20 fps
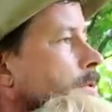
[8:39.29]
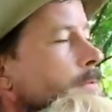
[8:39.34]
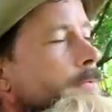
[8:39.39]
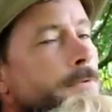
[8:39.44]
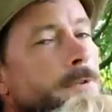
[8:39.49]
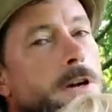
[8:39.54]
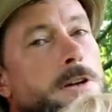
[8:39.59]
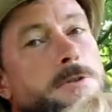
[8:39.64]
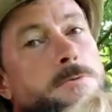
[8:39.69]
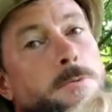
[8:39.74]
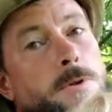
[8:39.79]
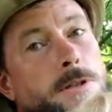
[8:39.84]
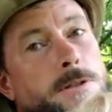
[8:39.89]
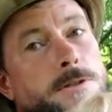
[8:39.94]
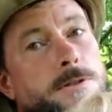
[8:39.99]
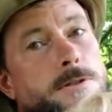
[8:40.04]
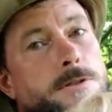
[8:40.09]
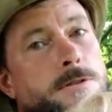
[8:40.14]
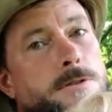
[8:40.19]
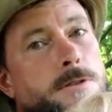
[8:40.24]
the fresh
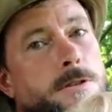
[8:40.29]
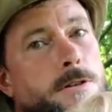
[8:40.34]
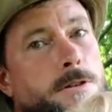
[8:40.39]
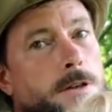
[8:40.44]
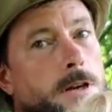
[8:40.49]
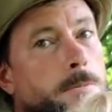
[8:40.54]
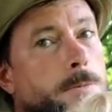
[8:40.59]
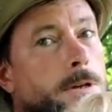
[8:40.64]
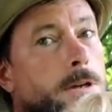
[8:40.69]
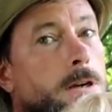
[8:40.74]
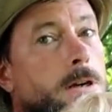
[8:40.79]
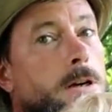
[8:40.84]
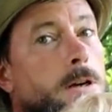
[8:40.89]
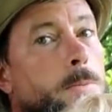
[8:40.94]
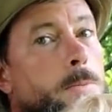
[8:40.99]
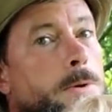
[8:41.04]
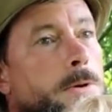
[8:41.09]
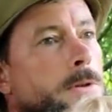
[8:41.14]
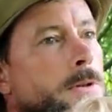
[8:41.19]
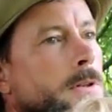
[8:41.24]
ones that are coming
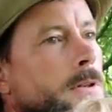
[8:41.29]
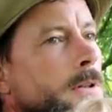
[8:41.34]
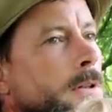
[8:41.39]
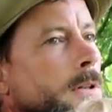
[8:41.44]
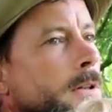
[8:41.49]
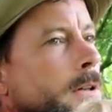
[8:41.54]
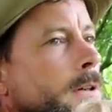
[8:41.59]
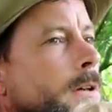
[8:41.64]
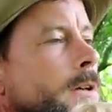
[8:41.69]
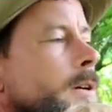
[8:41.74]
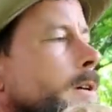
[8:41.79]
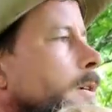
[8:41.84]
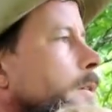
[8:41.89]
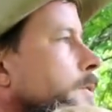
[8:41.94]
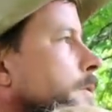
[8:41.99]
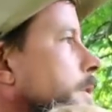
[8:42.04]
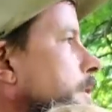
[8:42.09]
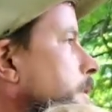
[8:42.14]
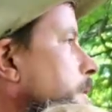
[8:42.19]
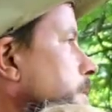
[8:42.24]
up. Right.
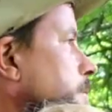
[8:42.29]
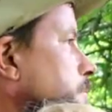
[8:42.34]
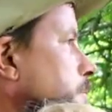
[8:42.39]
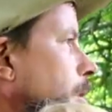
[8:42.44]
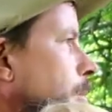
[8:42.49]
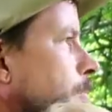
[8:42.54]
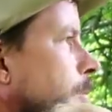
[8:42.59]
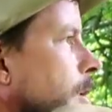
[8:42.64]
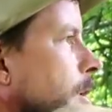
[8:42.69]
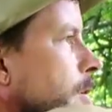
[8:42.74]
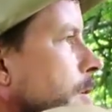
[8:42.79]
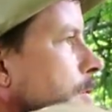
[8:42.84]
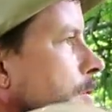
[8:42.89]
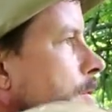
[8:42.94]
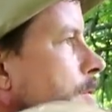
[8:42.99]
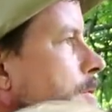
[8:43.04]
And then they'll drop all their